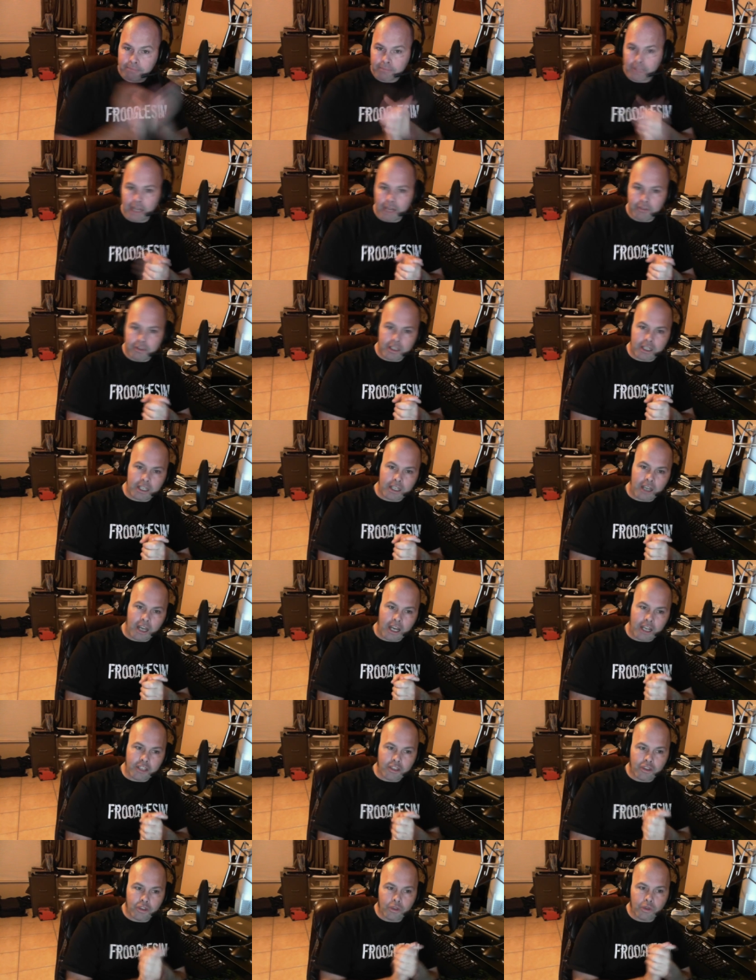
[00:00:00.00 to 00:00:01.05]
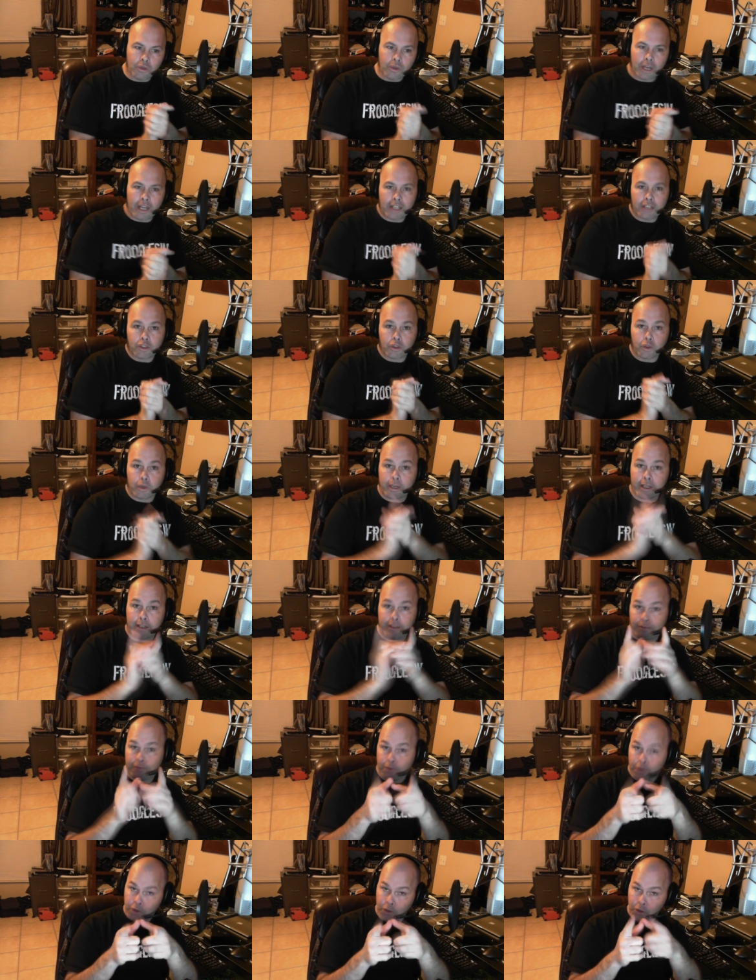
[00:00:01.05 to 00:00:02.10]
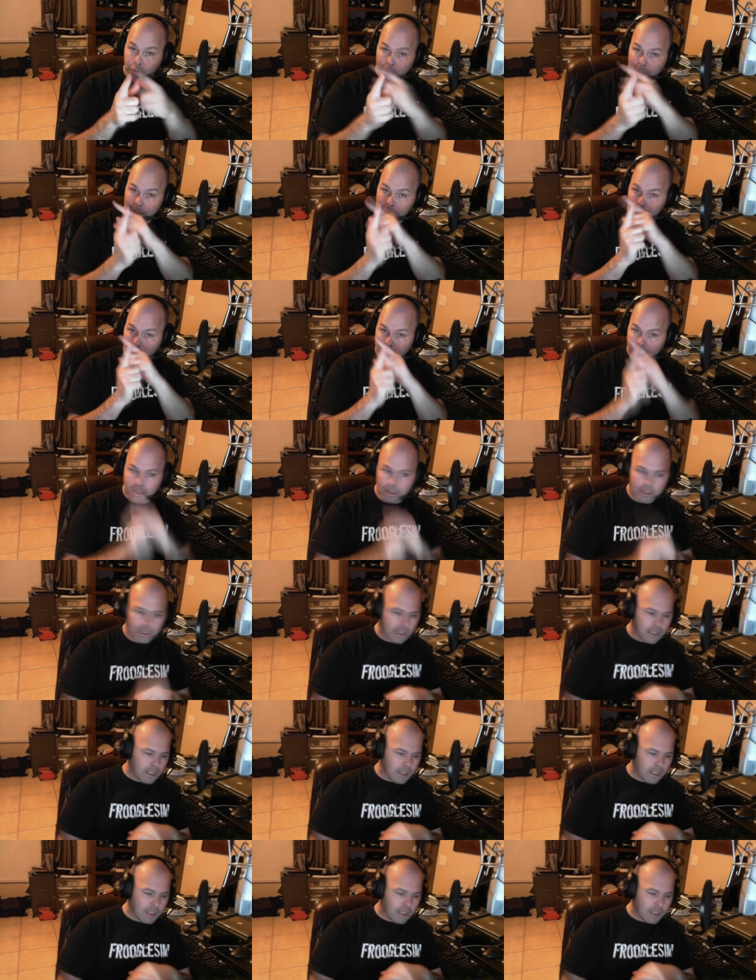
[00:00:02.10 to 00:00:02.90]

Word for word: Everything I do, I do it for you people.